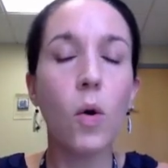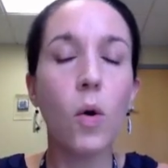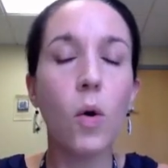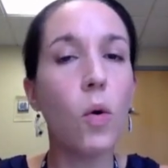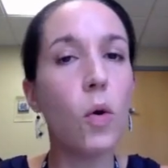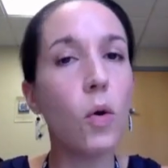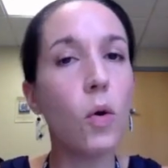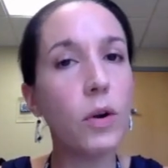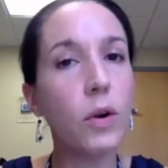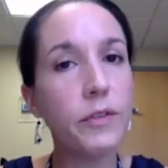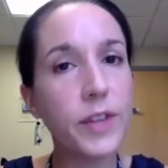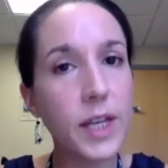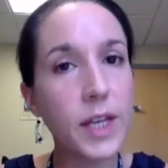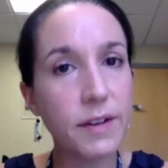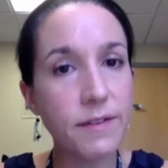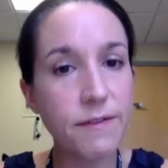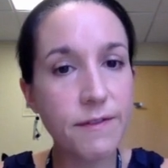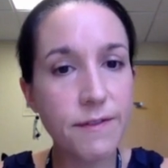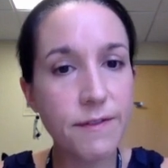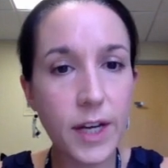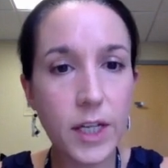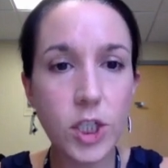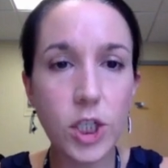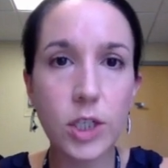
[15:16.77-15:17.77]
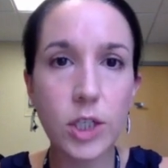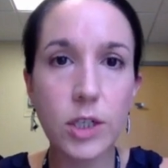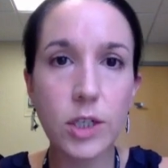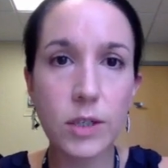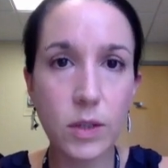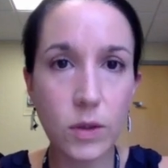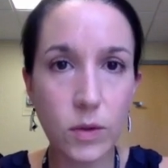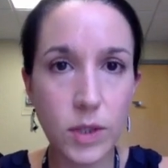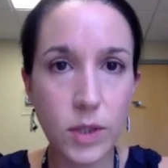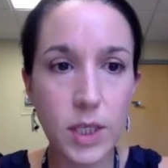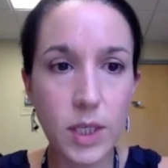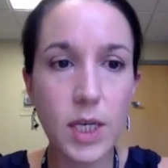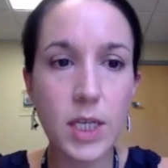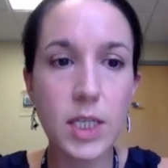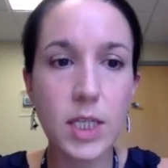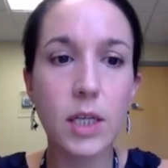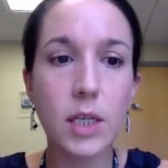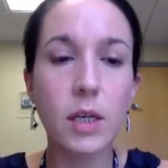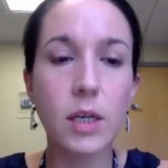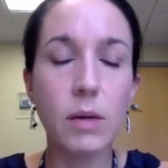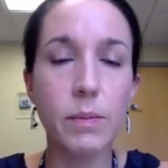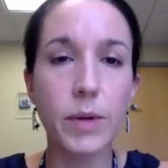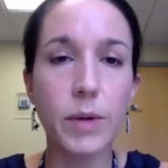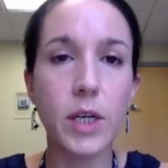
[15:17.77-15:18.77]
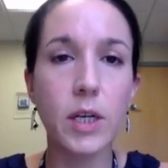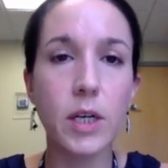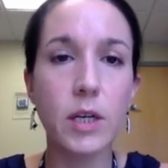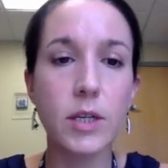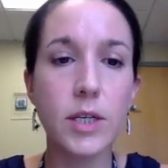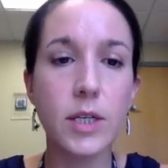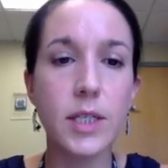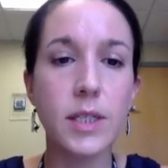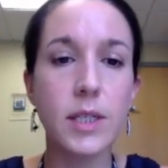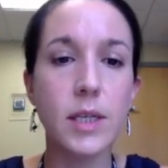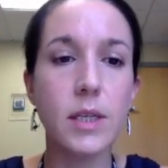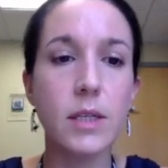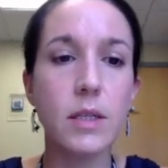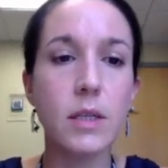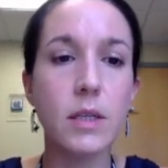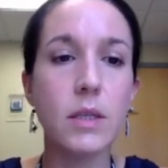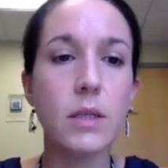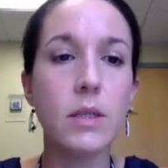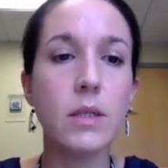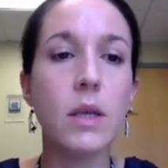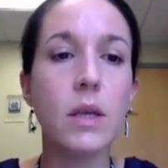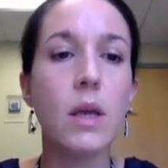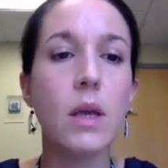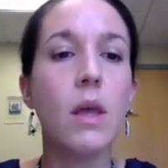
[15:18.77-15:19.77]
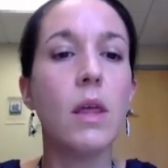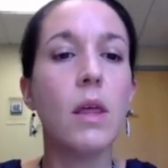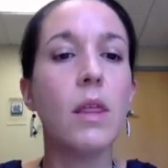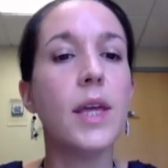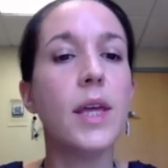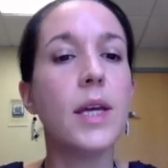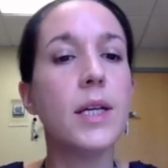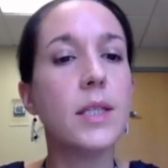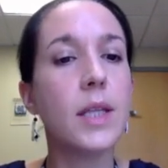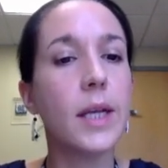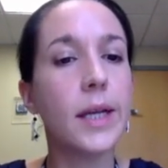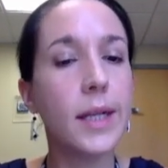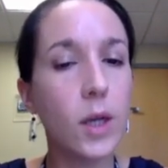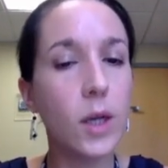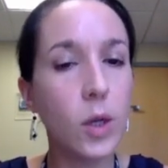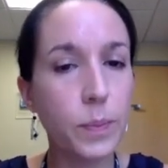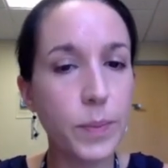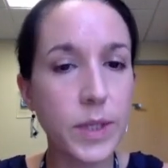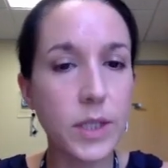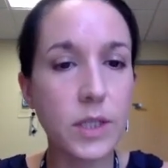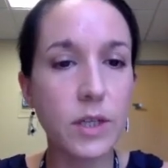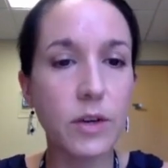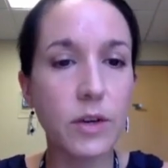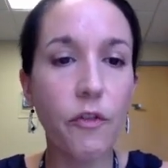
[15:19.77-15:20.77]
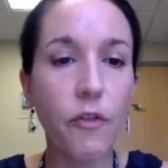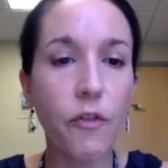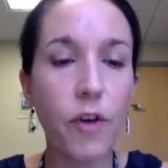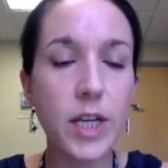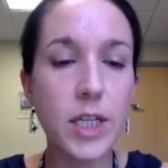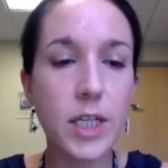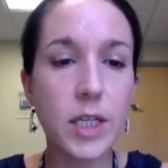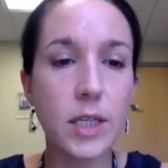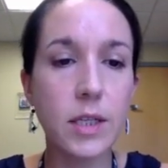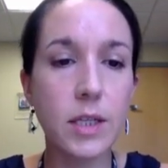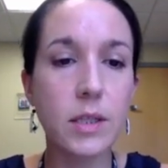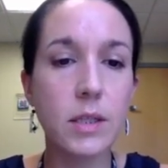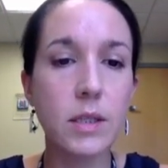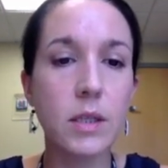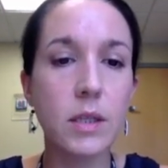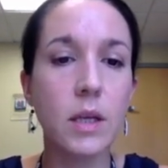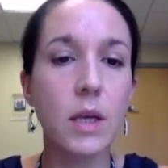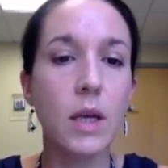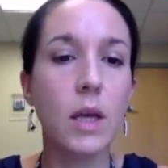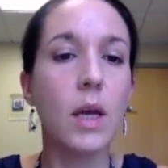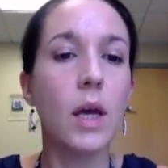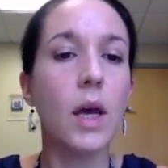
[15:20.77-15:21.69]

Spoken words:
all of the infection-associated glomerular diseases, things like lupus nephritis,